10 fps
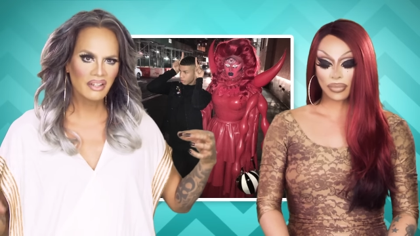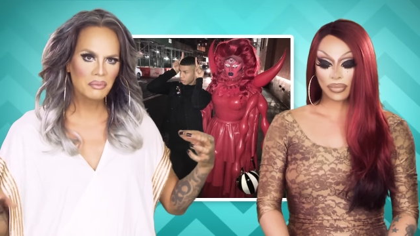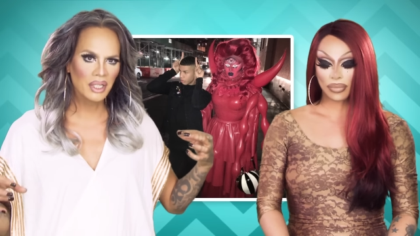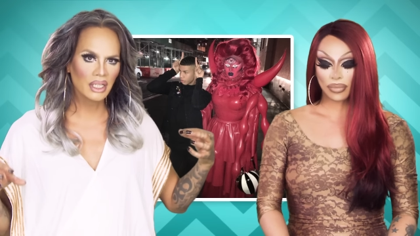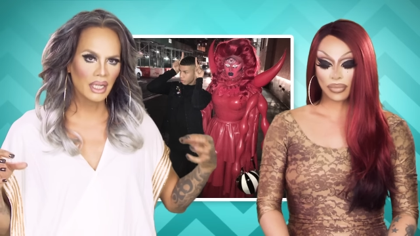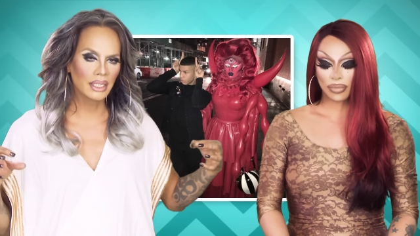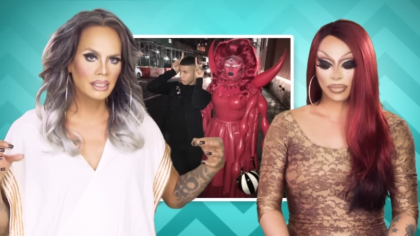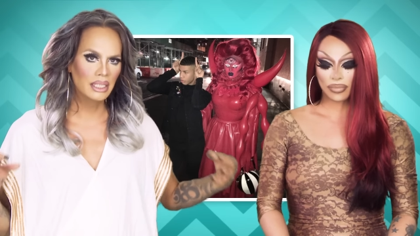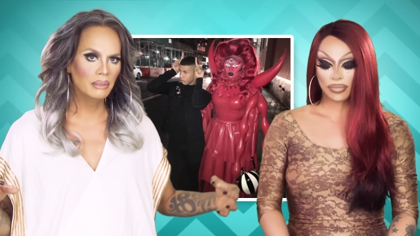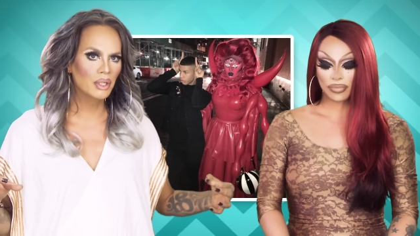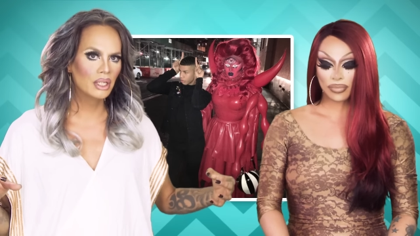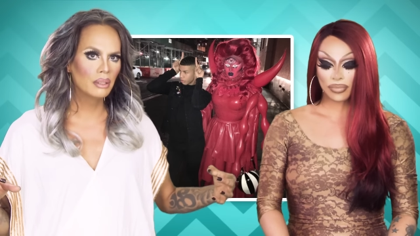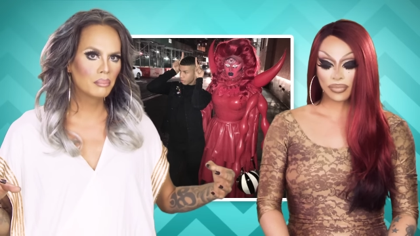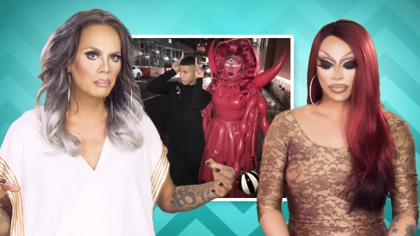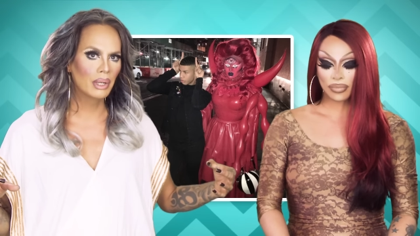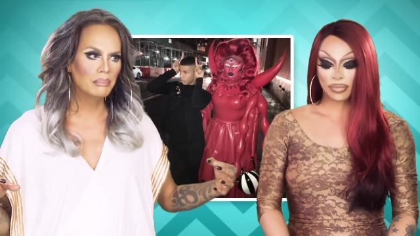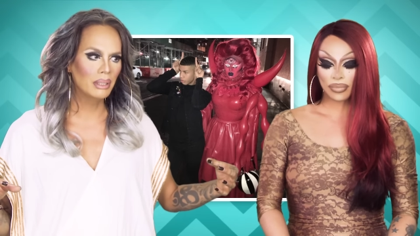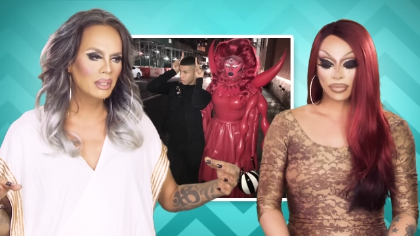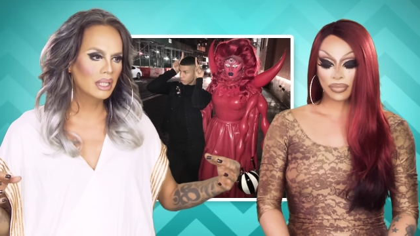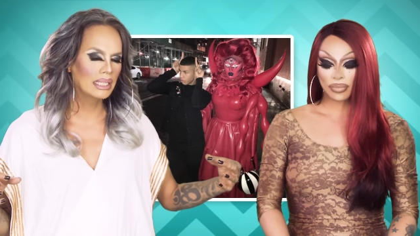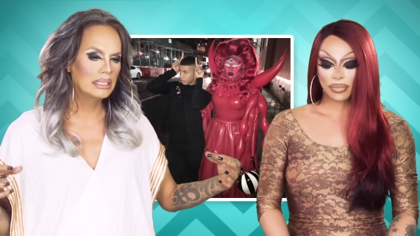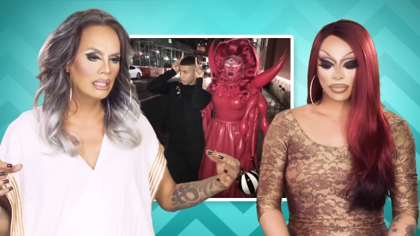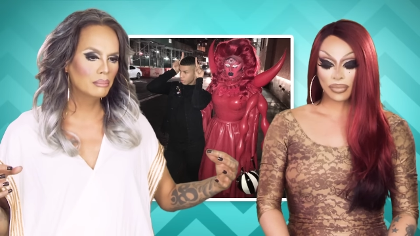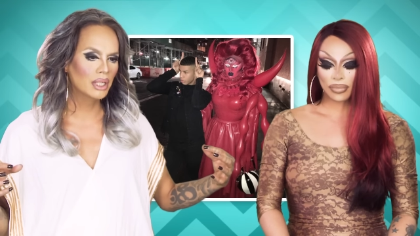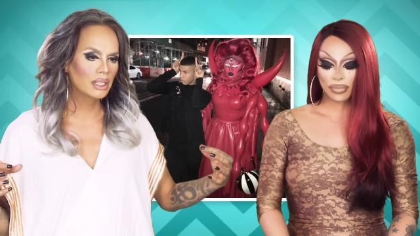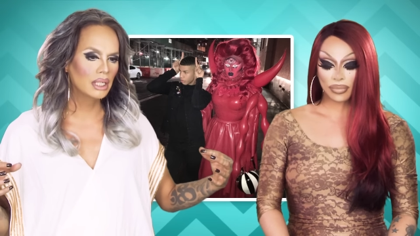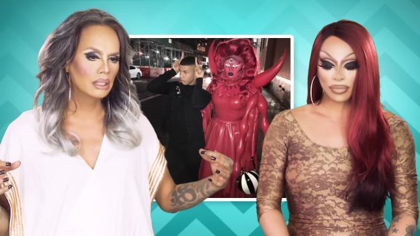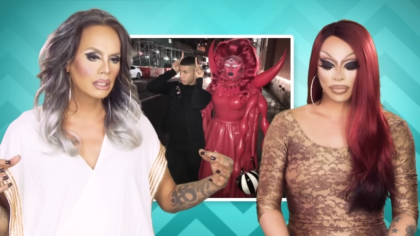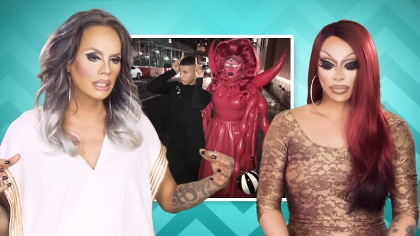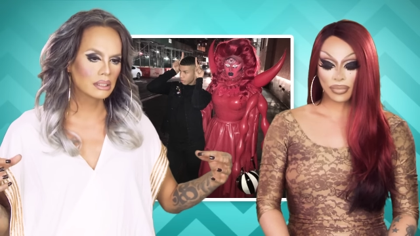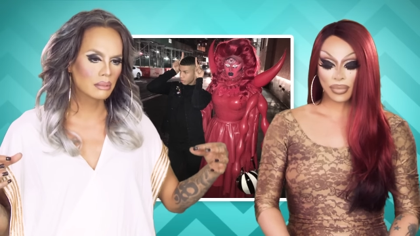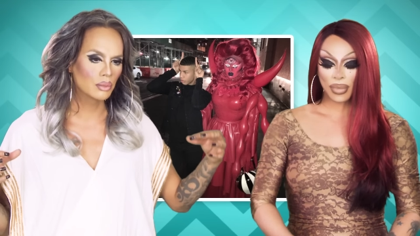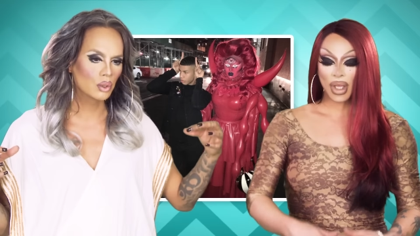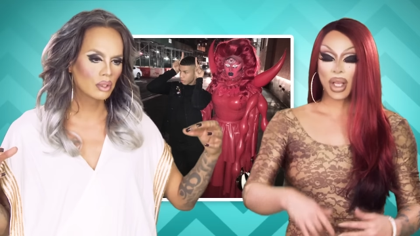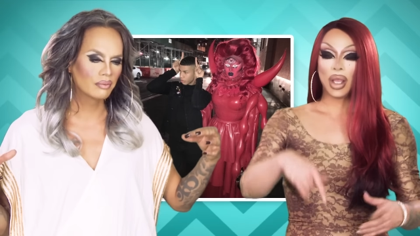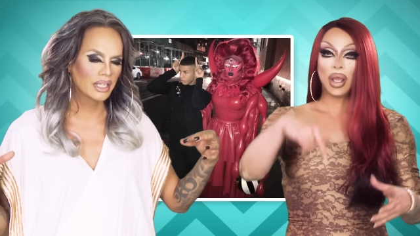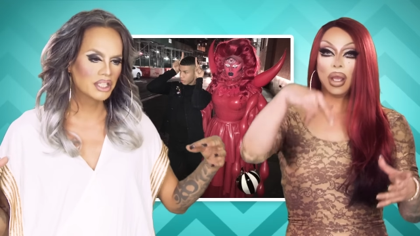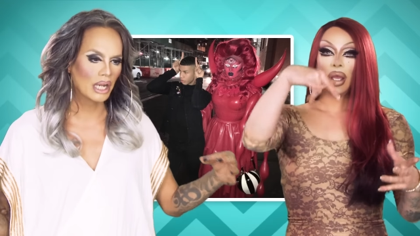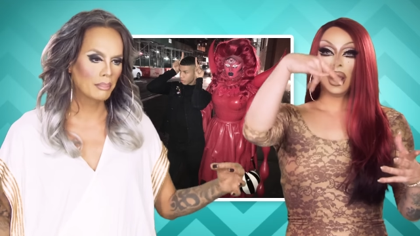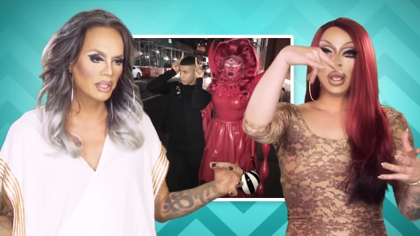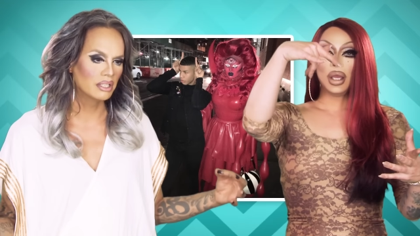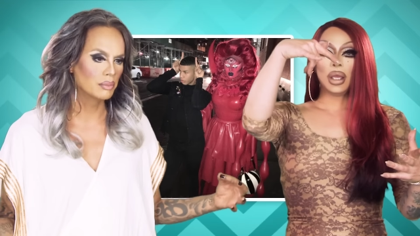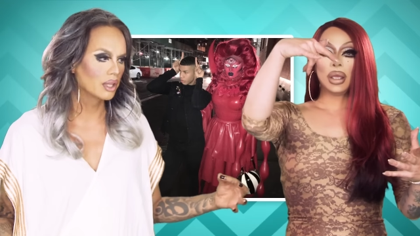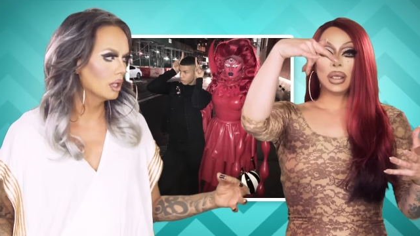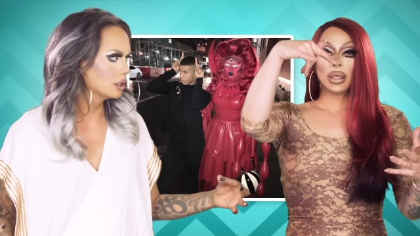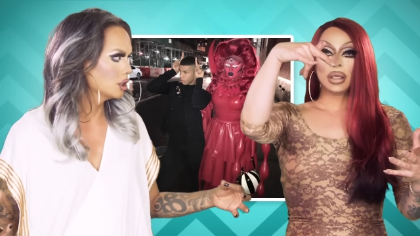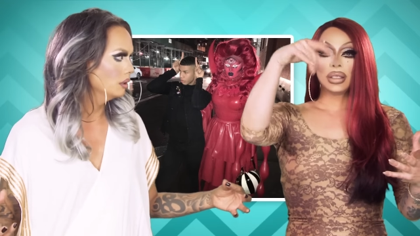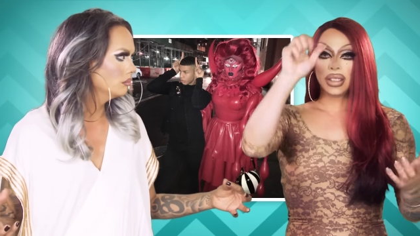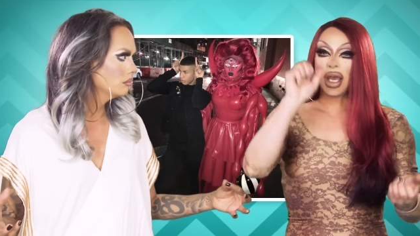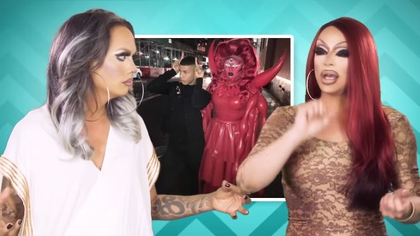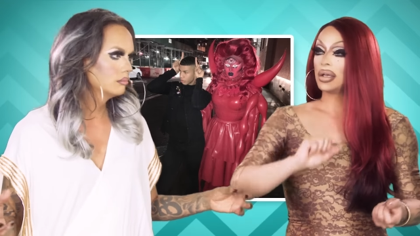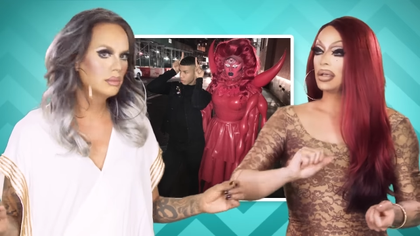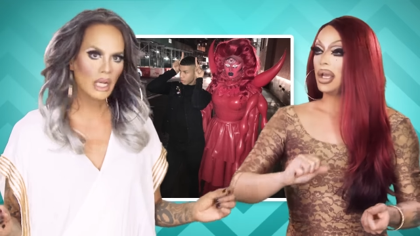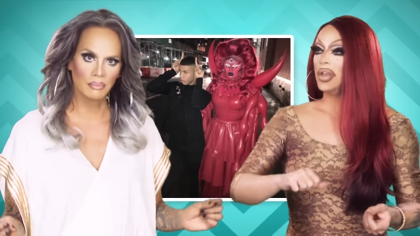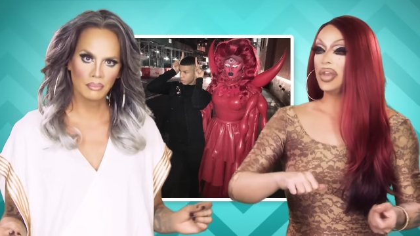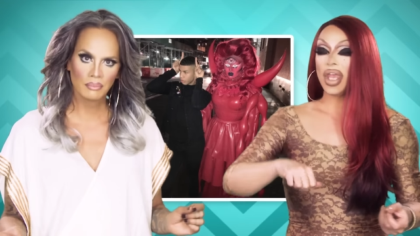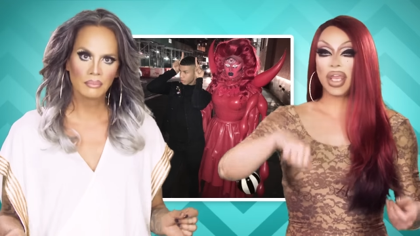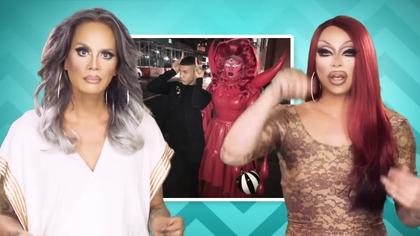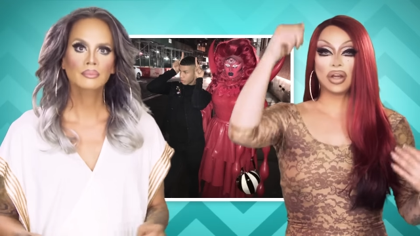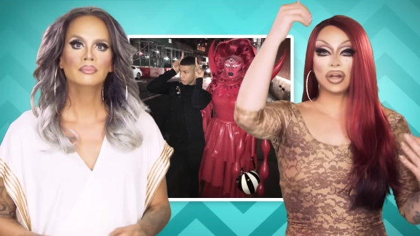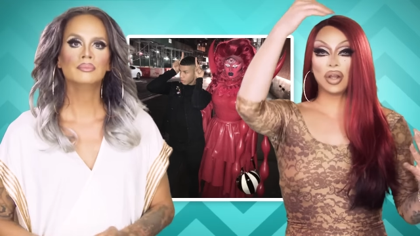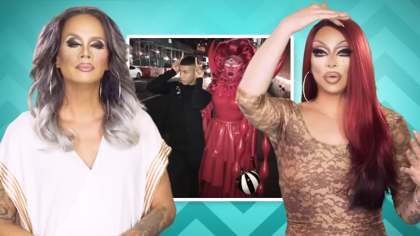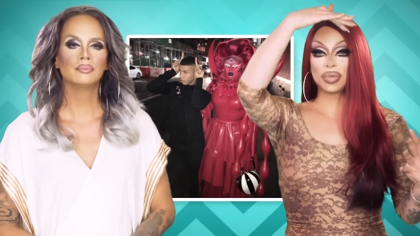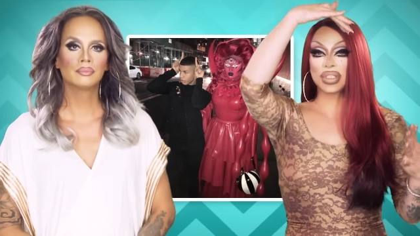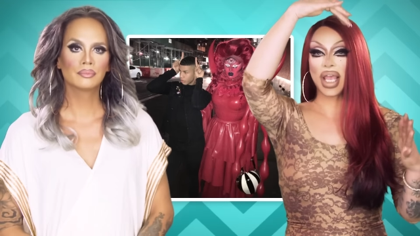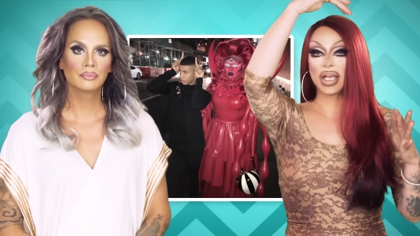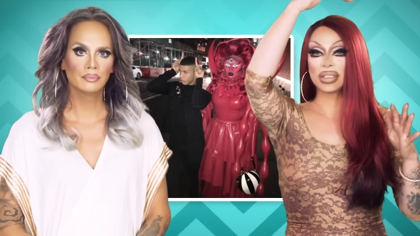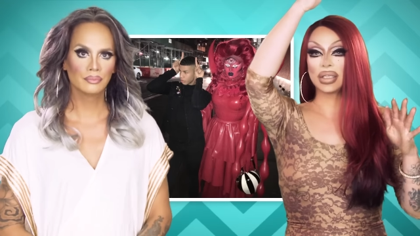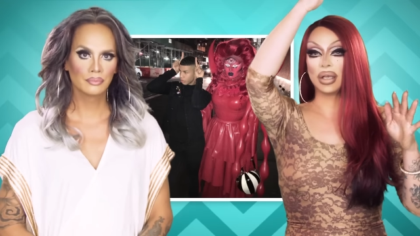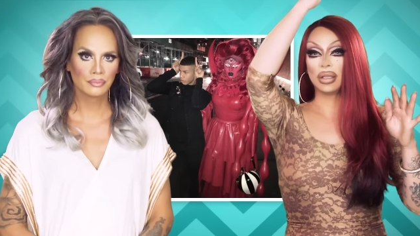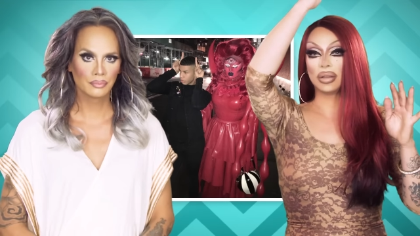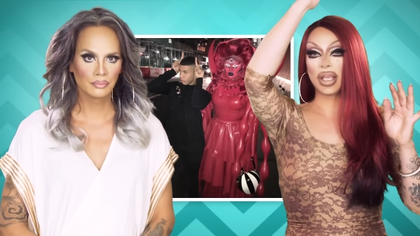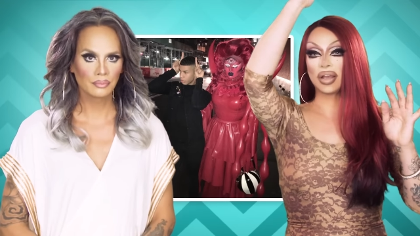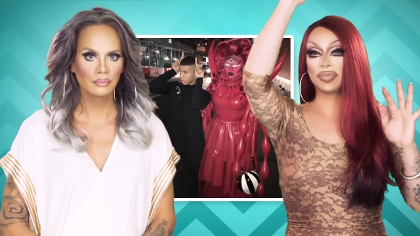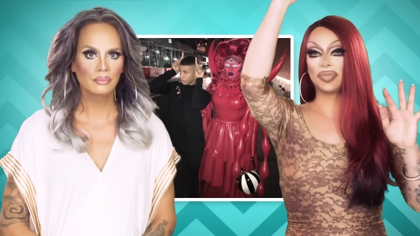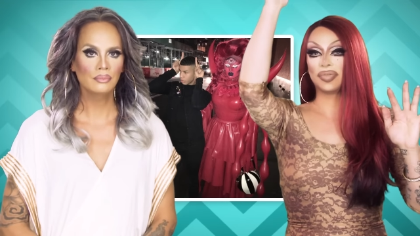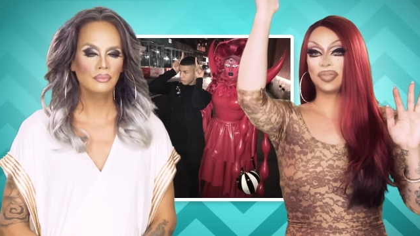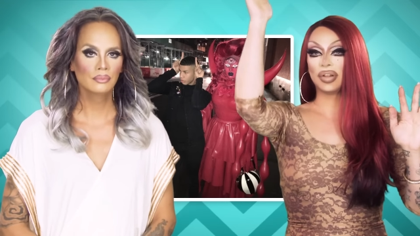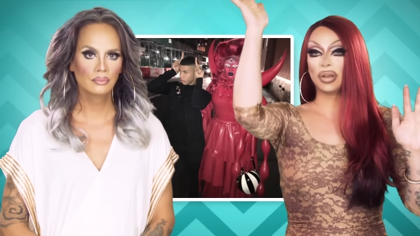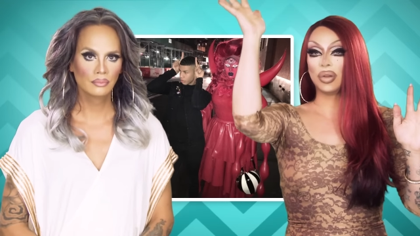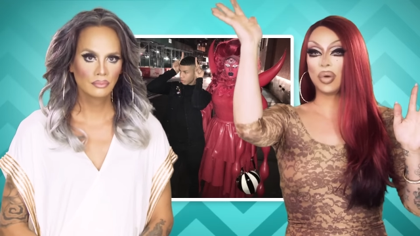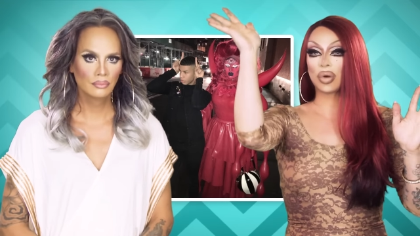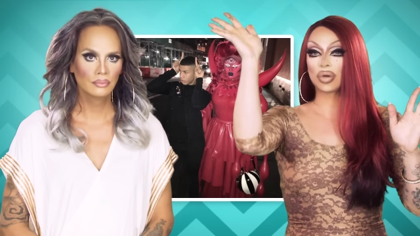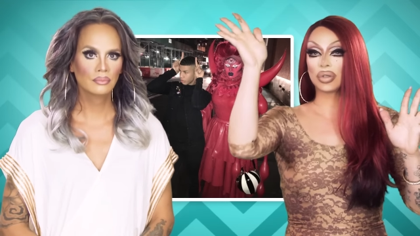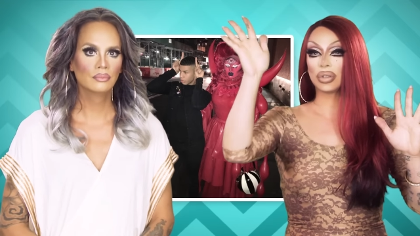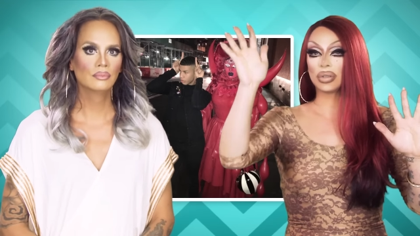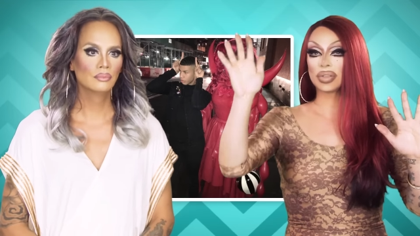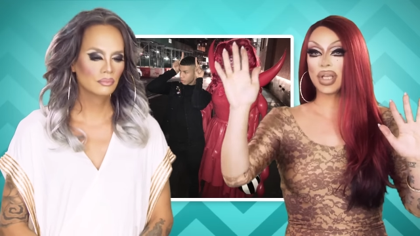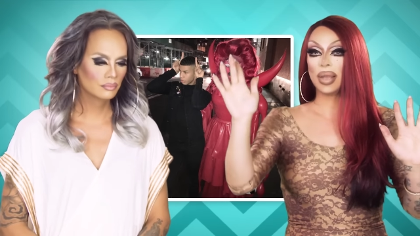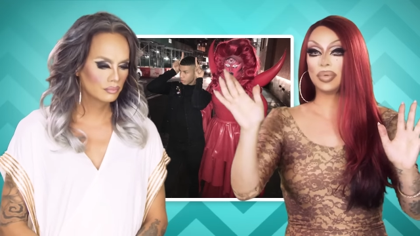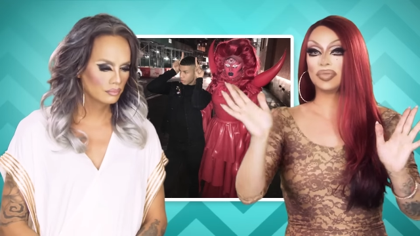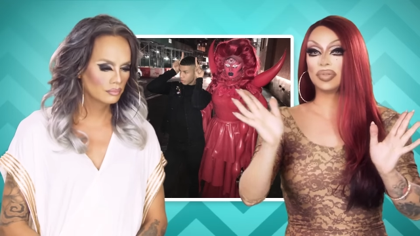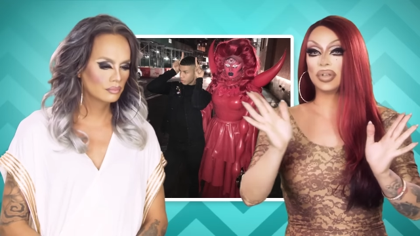Speaker 1: it gives me like demon, but maybe like demon in like some sort of like Japanese mythology. Yeah, yeah. and the
Speaker 2: hair almost has uh, like a floral type of